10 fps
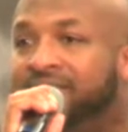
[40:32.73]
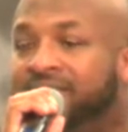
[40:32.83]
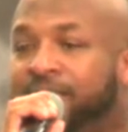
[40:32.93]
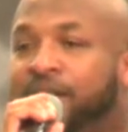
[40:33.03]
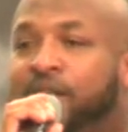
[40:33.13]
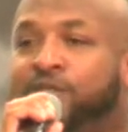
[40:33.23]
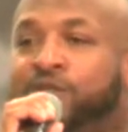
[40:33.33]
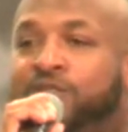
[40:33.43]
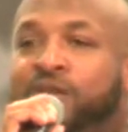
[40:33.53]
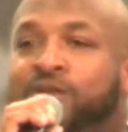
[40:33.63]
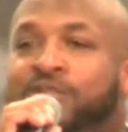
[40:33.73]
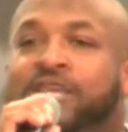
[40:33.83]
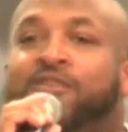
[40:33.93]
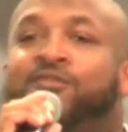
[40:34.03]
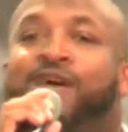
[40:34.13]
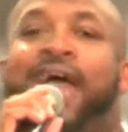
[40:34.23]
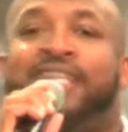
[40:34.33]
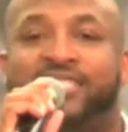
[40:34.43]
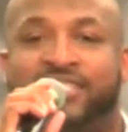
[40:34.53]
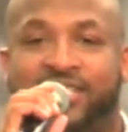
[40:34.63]
because you're so self
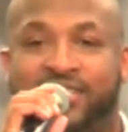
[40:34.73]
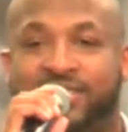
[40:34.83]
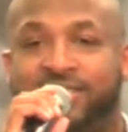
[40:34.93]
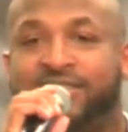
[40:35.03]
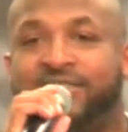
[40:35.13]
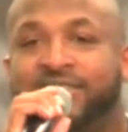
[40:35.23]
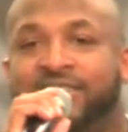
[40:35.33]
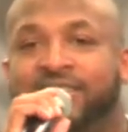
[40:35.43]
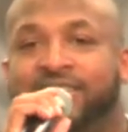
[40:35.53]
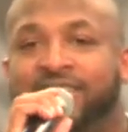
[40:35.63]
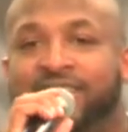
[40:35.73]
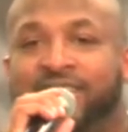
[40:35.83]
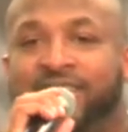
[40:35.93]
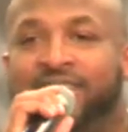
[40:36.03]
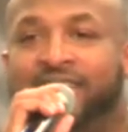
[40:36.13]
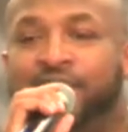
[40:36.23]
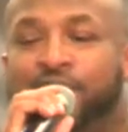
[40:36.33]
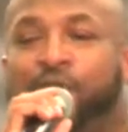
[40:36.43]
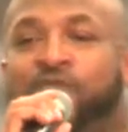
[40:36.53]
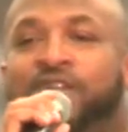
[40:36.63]
righteous,
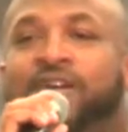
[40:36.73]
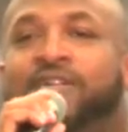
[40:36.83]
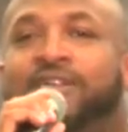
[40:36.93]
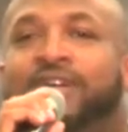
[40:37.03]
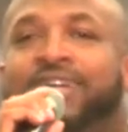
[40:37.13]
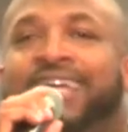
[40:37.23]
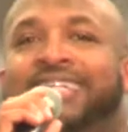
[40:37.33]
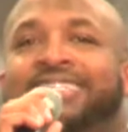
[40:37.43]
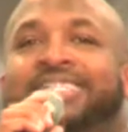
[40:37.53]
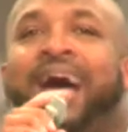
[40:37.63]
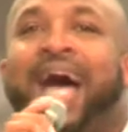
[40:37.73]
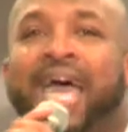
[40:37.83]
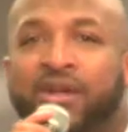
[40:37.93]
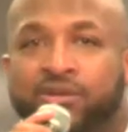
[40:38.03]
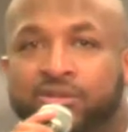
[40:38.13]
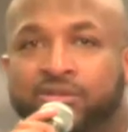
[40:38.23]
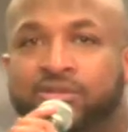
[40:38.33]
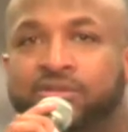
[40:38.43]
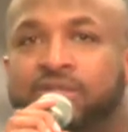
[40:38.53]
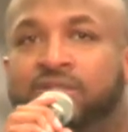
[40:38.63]
you felt
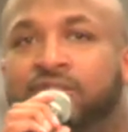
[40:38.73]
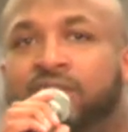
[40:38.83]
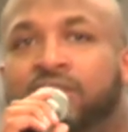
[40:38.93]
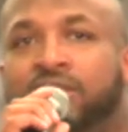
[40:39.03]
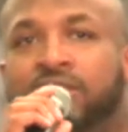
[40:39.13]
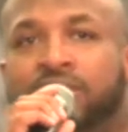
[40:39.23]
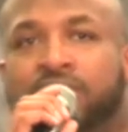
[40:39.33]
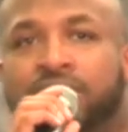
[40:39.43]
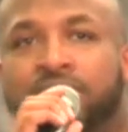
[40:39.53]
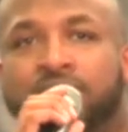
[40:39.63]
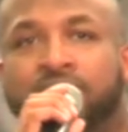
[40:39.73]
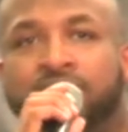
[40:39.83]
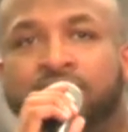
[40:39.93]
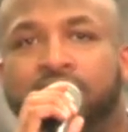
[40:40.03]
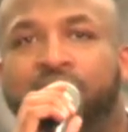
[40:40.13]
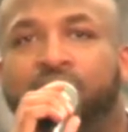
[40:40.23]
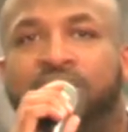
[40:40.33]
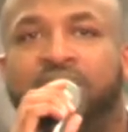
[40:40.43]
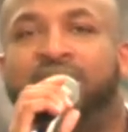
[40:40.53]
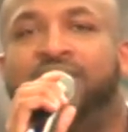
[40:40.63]
entitled to a
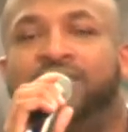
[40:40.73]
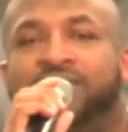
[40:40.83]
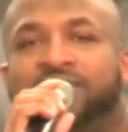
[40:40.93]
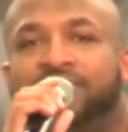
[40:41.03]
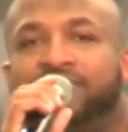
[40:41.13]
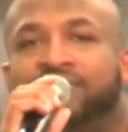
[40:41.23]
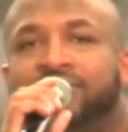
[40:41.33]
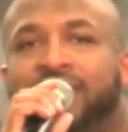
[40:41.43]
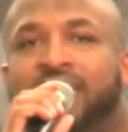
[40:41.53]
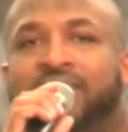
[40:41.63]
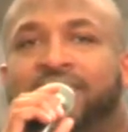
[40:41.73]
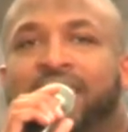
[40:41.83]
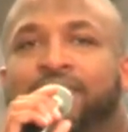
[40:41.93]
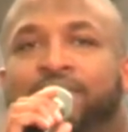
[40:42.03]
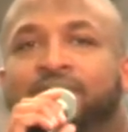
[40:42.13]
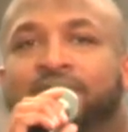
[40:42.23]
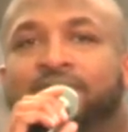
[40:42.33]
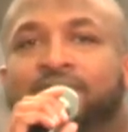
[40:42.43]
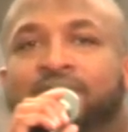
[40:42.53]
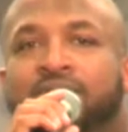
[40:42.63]
seat at the table
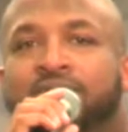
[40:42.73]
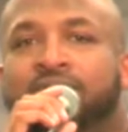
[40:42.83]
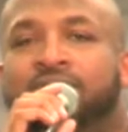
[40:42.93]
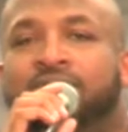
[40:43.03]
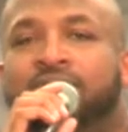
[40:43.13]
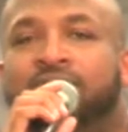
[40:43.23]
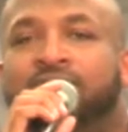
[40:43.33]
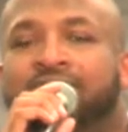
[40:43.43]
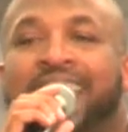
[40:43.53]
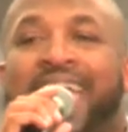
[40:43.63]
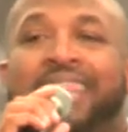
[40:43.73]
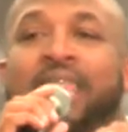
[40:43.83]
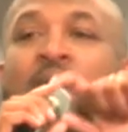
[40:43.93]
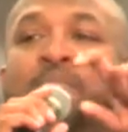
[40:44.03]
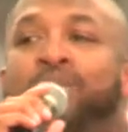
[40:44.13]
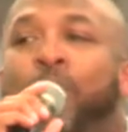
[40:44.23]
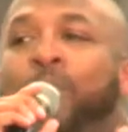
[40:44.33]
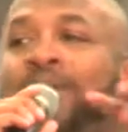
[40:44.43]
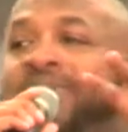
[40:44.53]
that at that moment